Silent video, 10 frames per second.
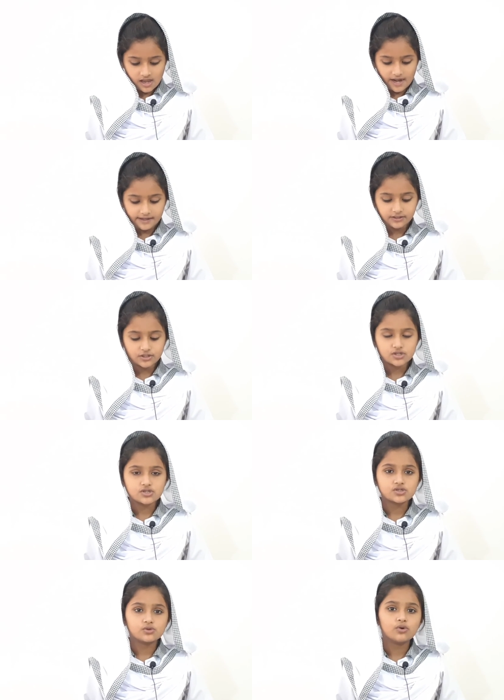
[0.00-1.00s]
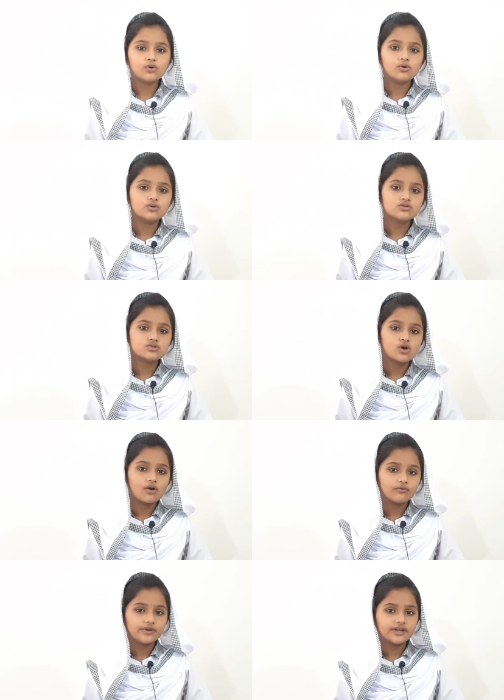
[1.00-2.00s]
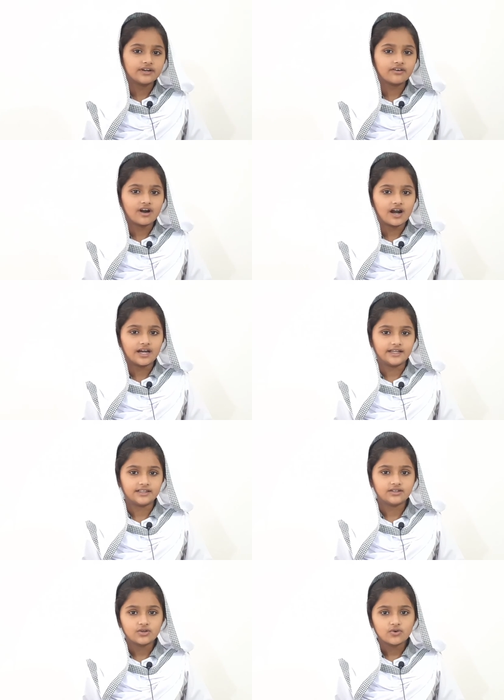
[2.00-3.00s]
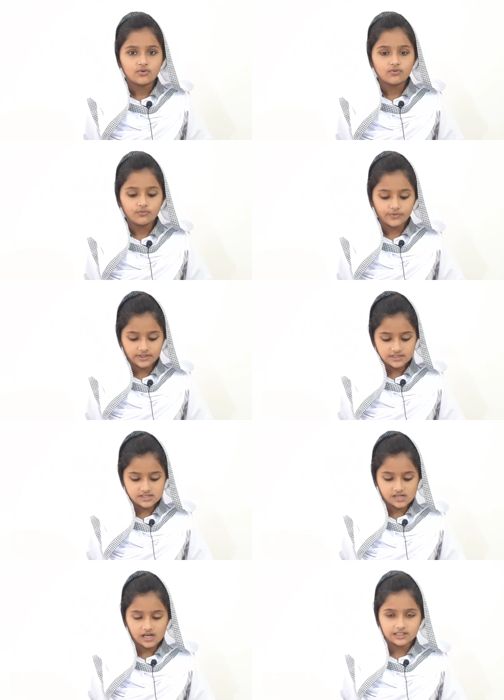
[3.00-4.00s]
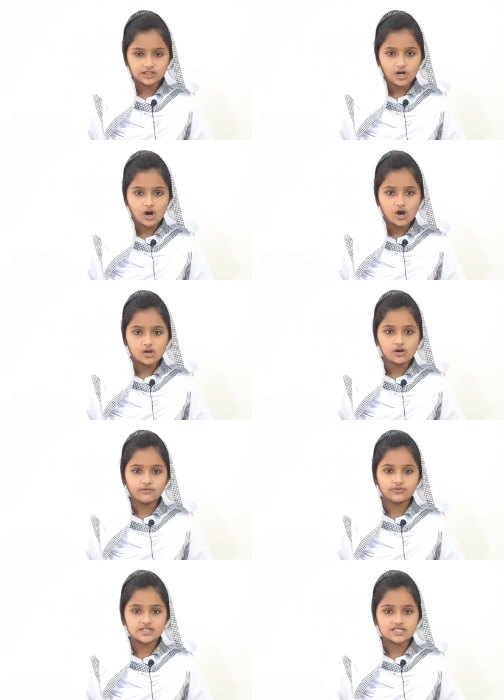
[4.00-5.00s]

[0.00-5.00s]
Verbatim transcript: and the cuckoo's soaring cry fills all the hollow of the